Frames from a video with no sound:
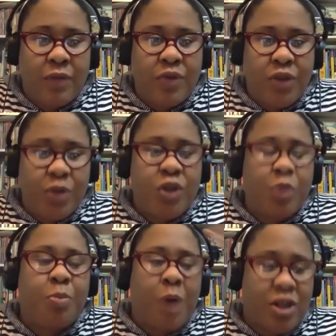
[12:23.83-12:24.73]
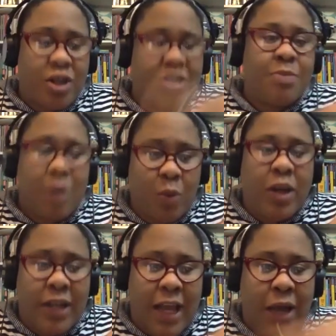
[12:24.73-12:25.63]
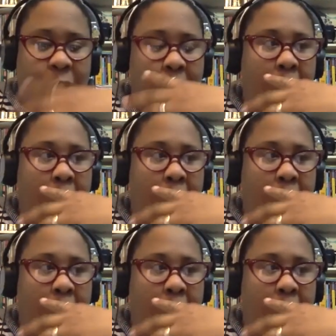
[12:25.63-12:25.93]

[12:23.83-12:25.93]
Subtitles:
two parts to my one down.